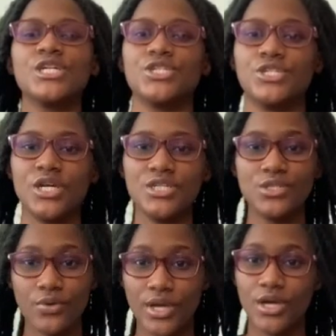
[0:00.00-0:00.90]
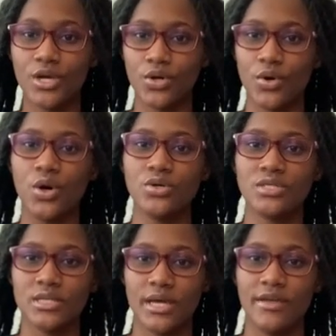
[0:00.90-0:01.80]
just so he could go
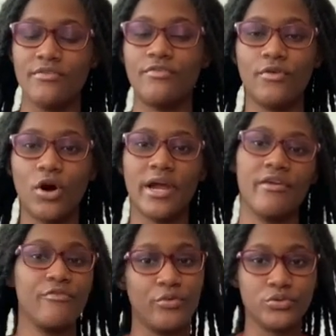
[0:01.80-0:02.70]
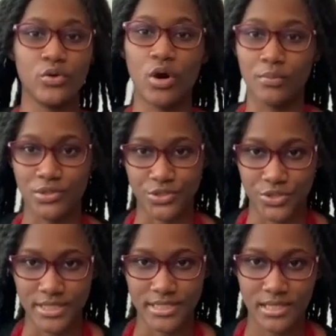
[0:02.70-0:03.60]
outside for a photo
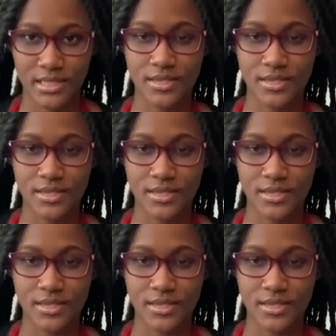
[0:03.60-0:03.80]
opportunity.